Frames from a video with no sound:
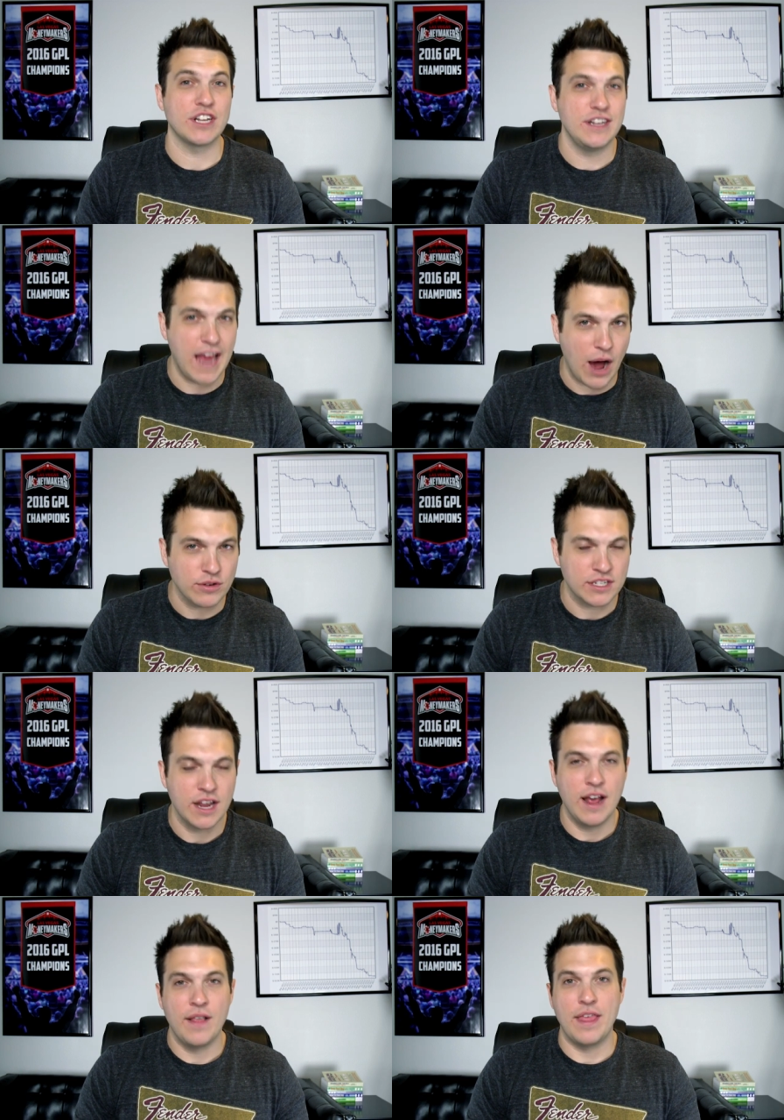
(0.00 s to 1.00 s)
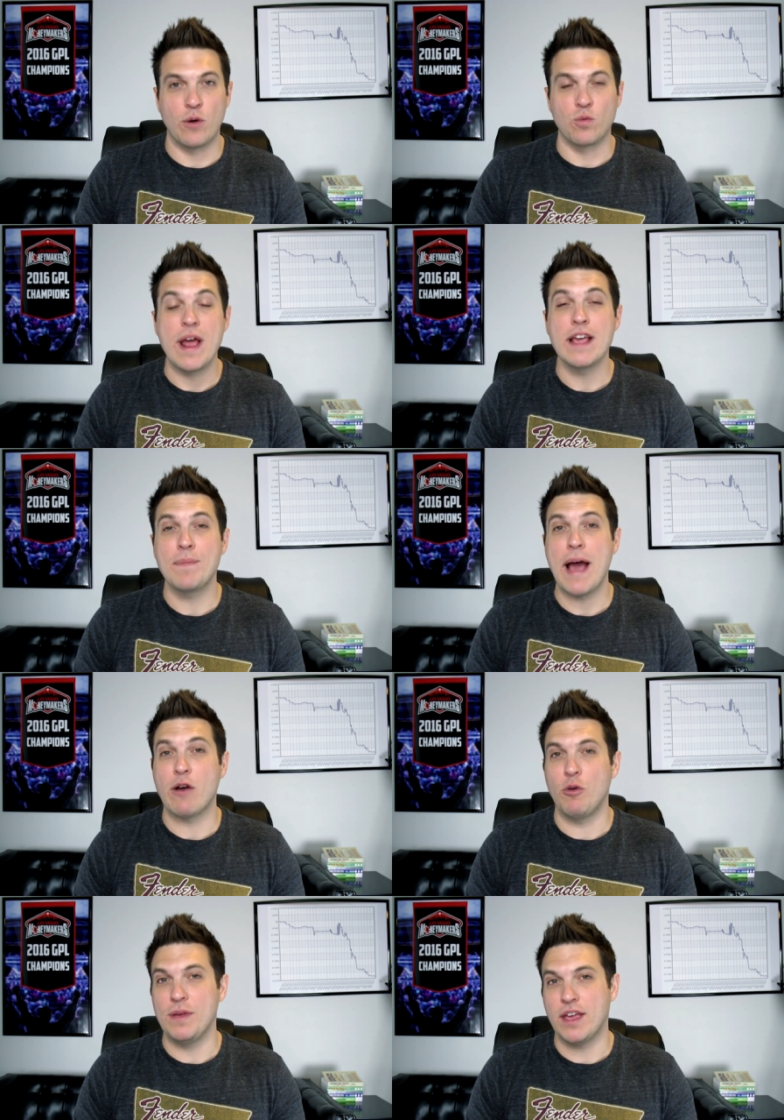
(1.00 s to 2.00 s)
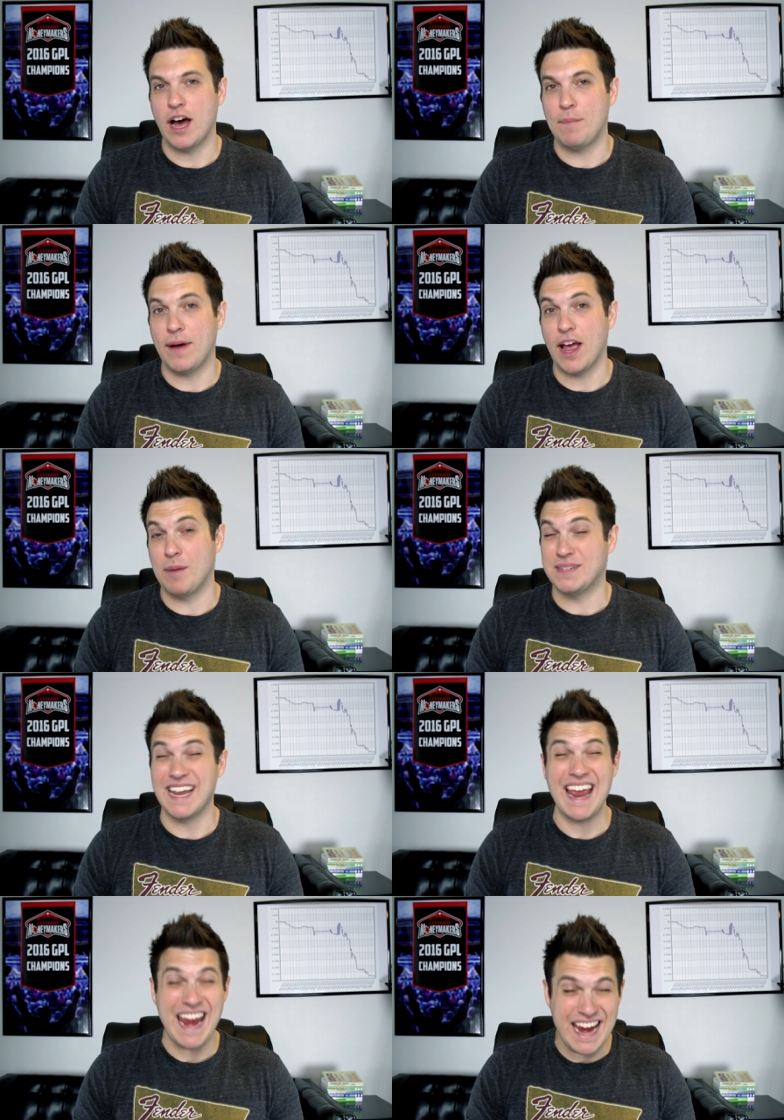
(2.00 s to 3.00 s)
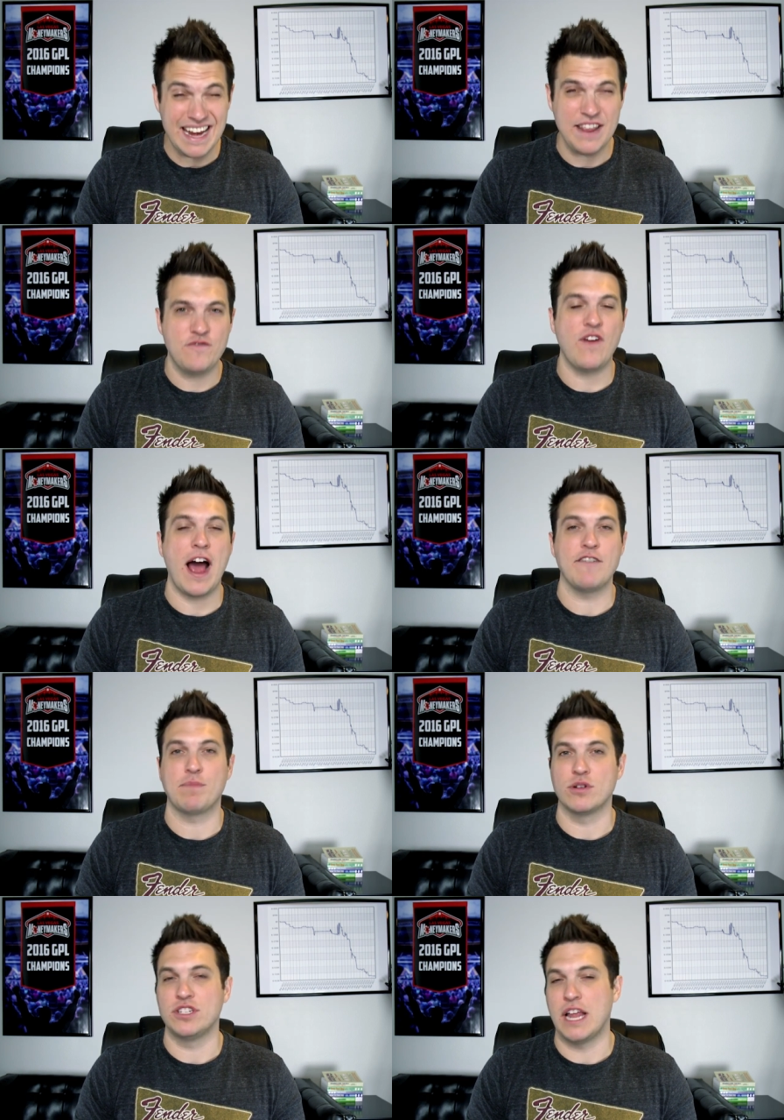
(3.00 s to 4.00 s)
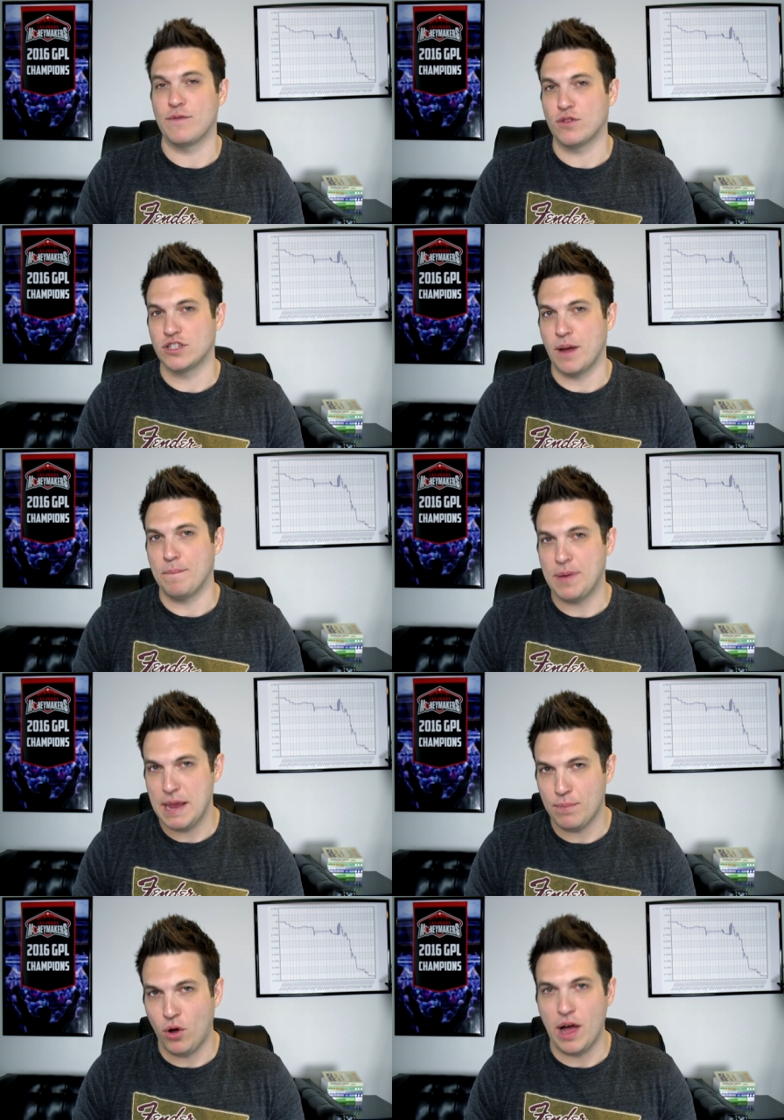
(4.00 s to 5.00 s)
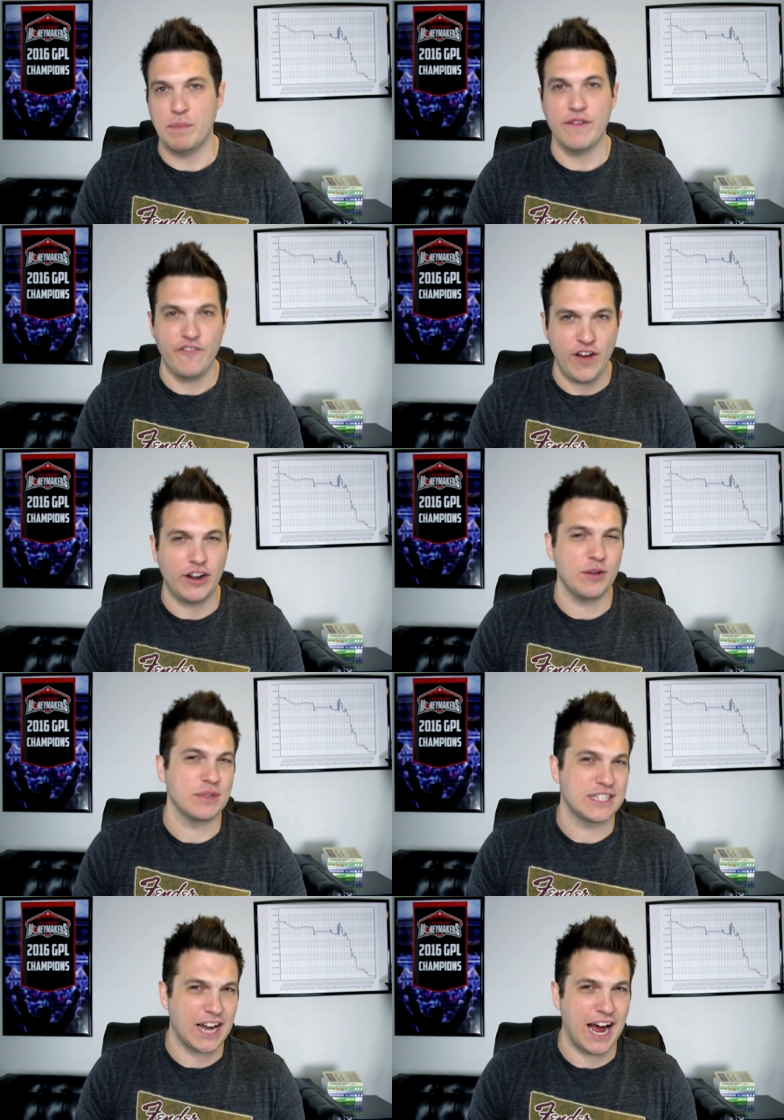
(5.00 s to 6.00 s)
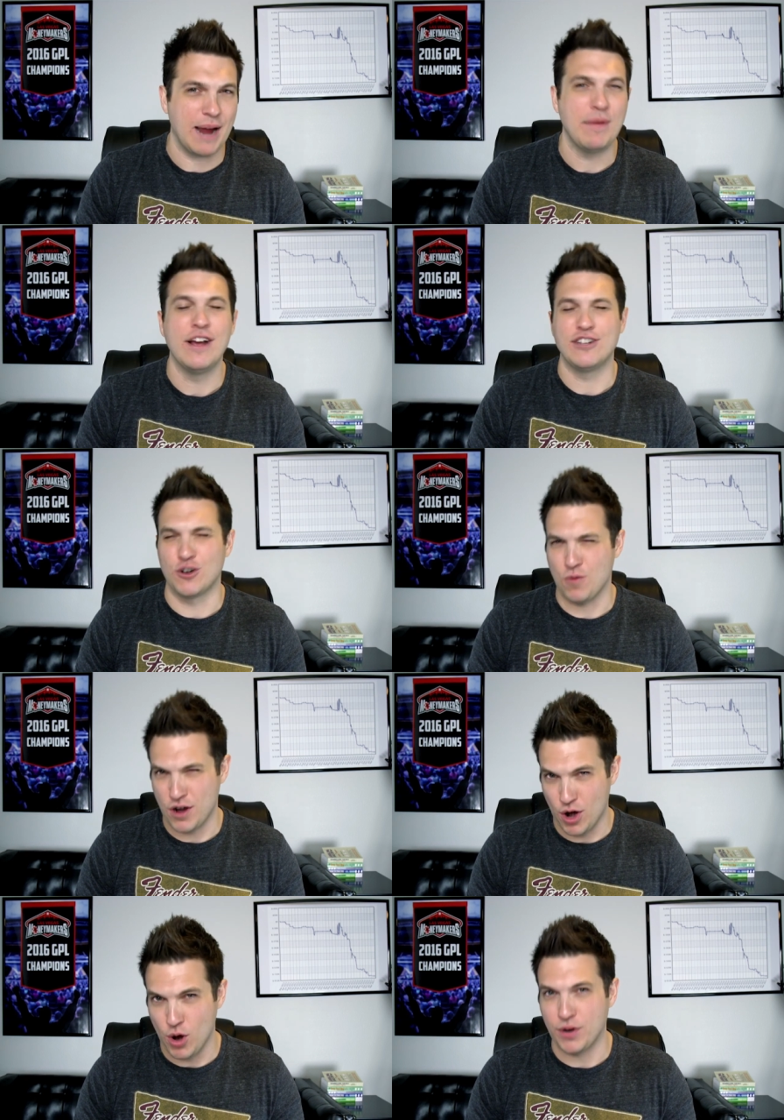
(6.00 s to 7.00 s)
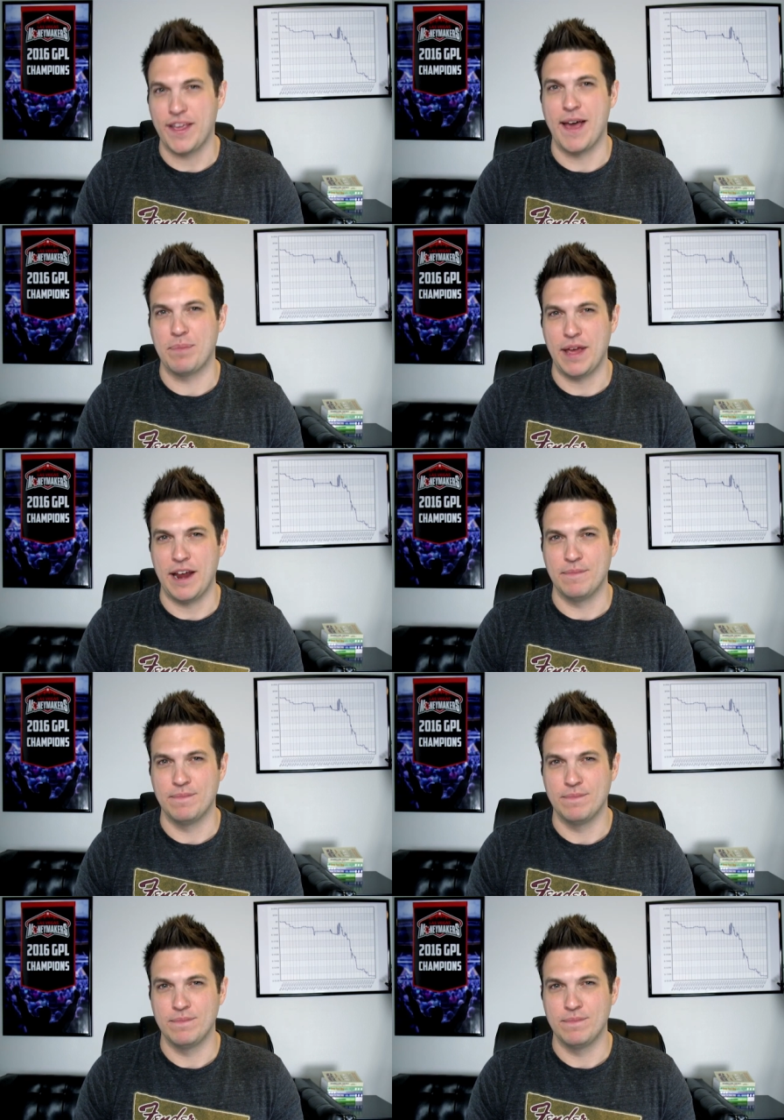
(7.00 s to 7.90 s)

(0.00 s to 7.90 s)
announced that rakeback will be cut by up to 85% for some people, and we felt it was time to run our own campaign.